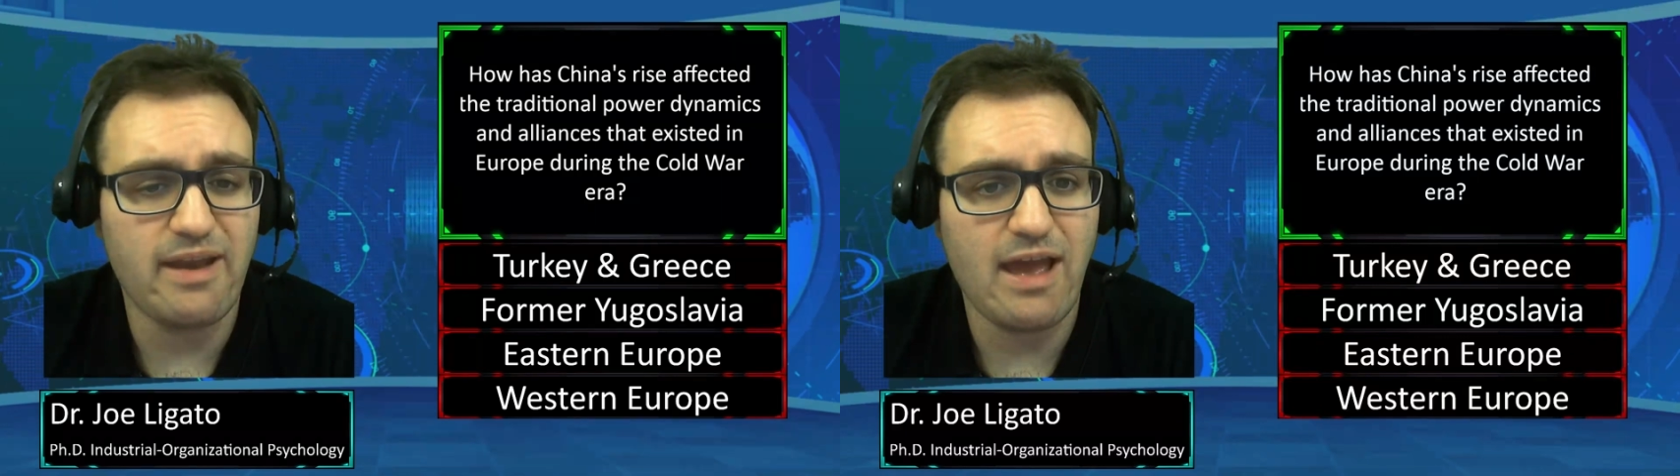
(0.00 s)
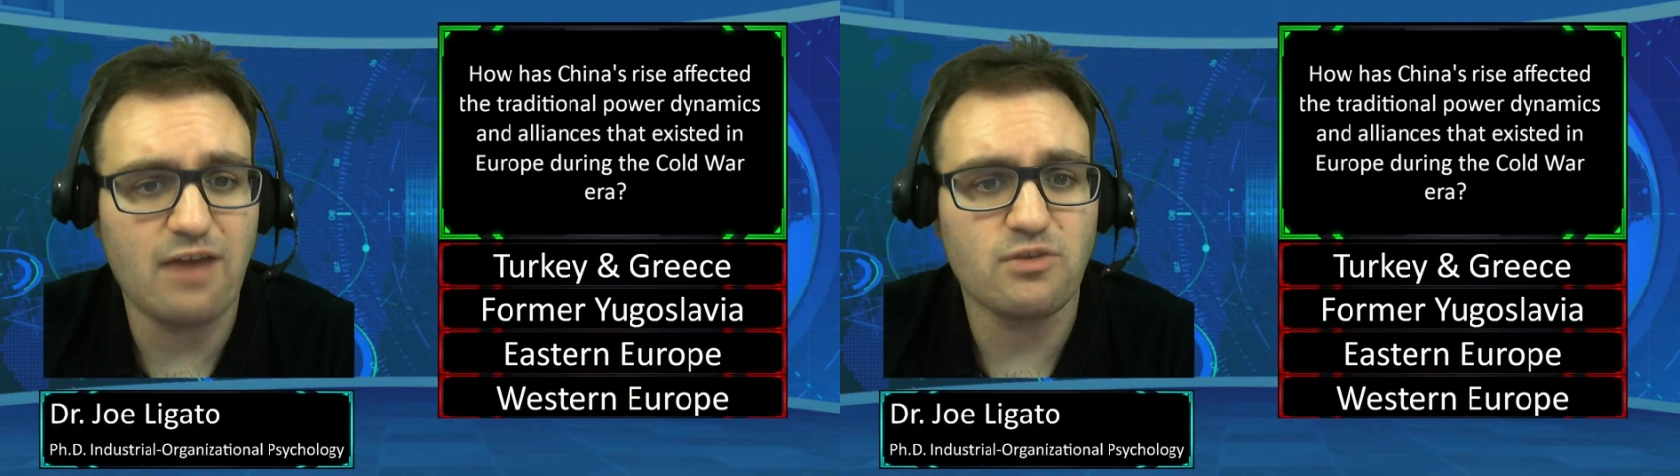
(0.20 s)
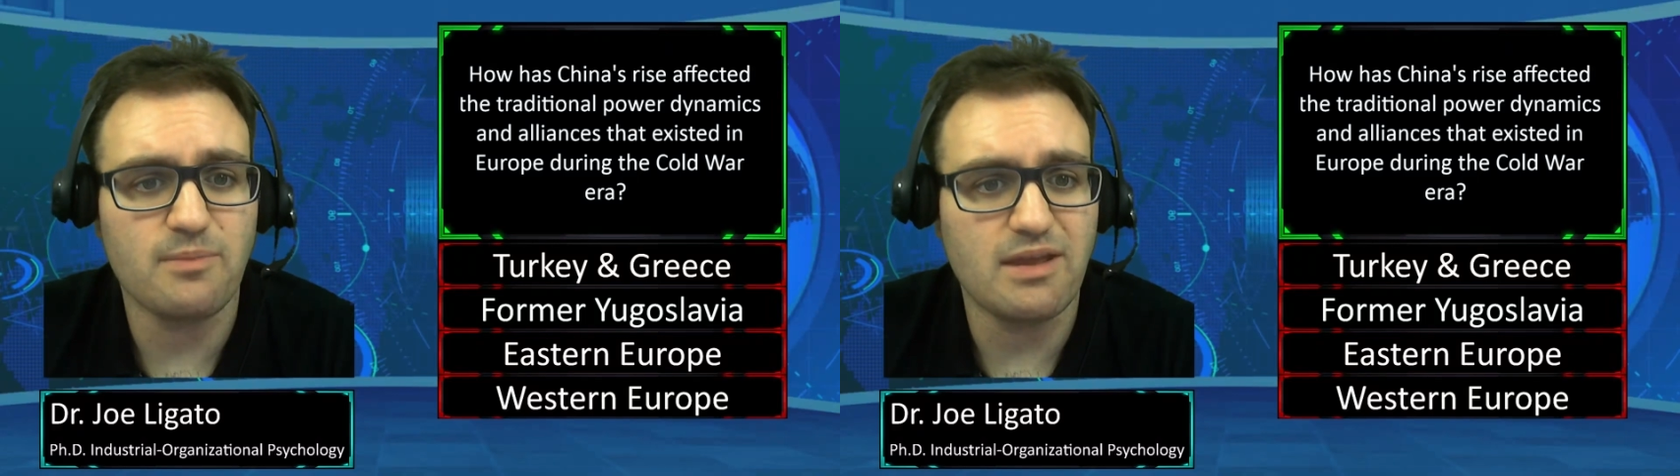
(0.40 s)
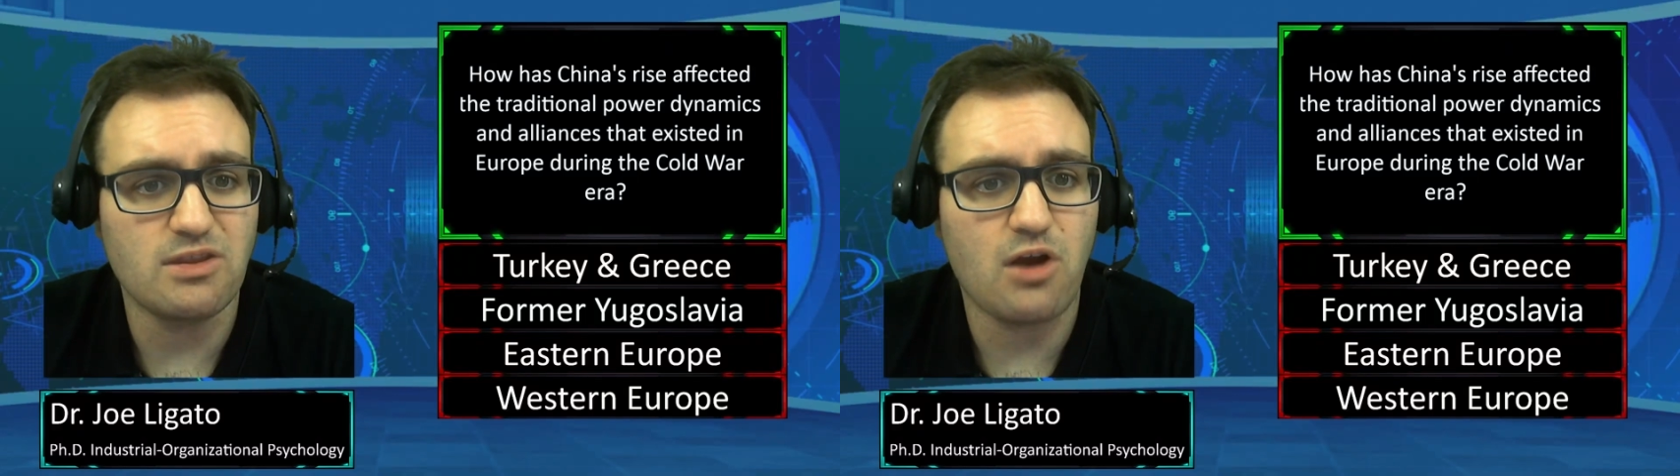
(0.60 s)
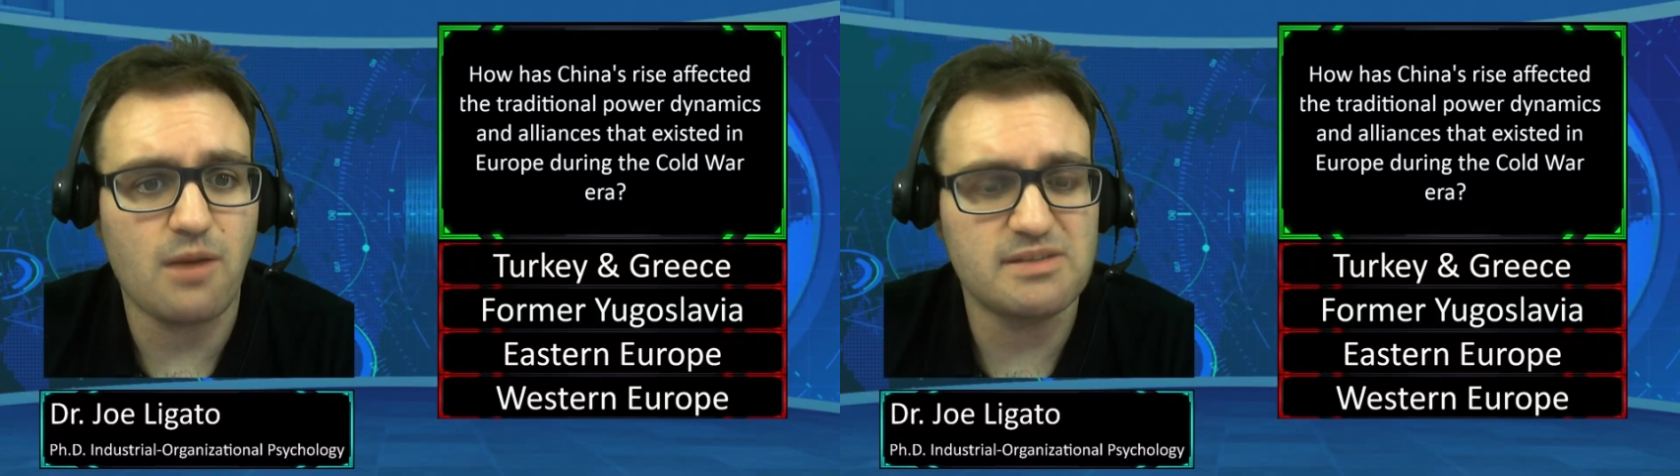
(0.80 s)
have for me in
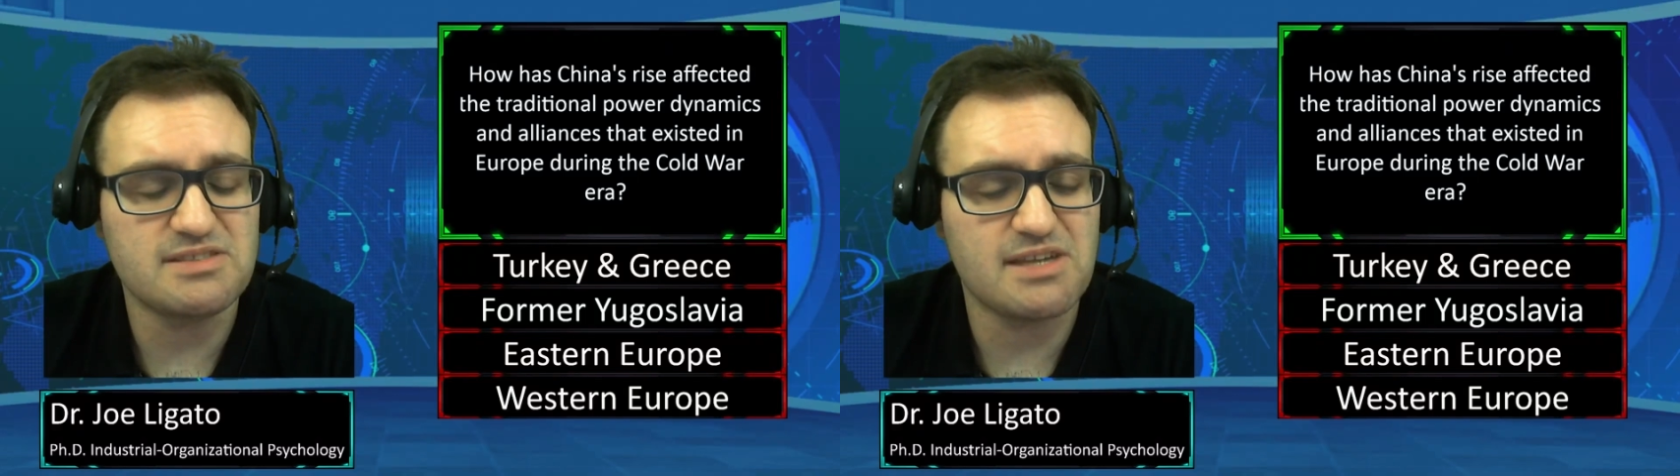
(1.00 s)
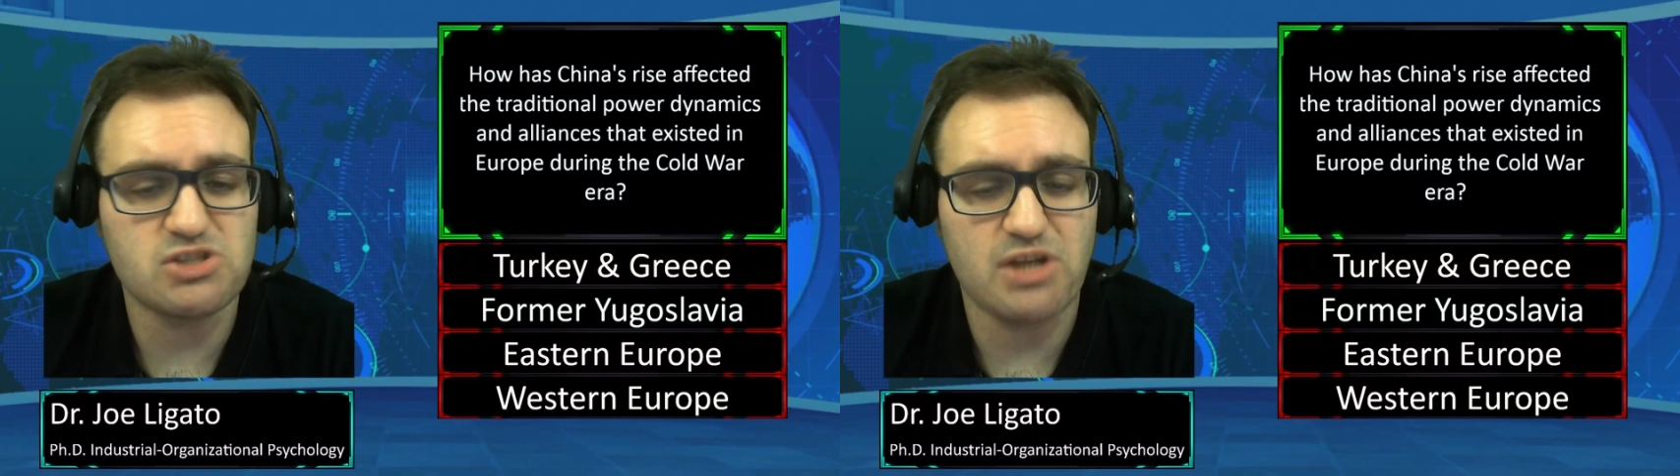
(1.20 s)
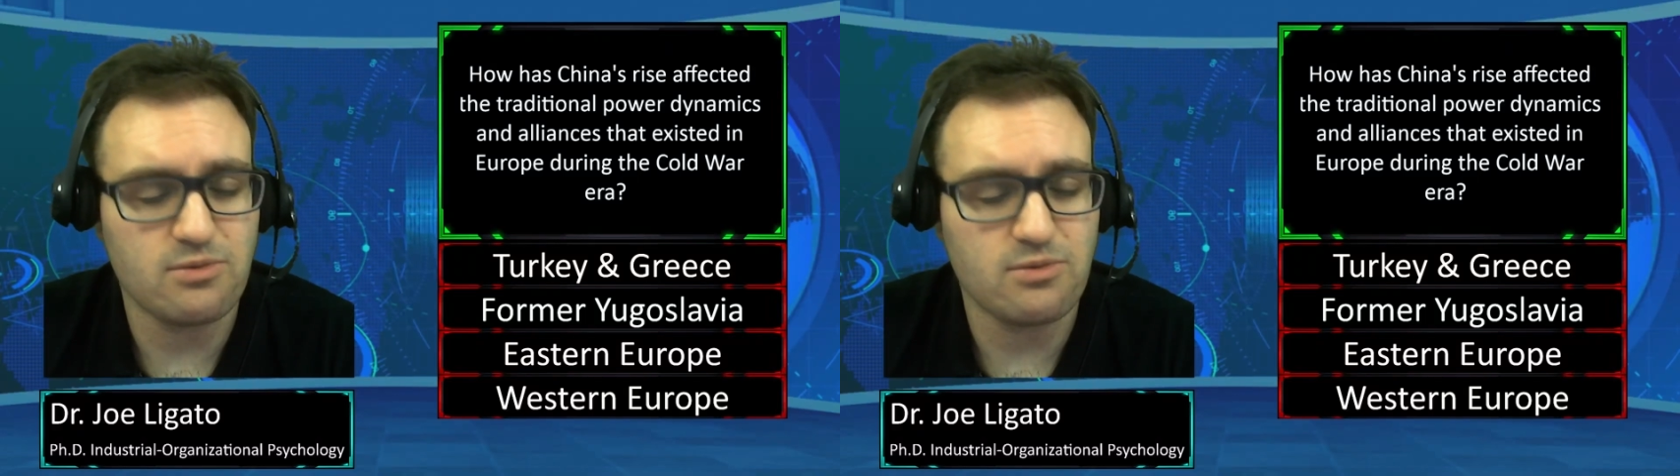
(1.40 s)
the comment section.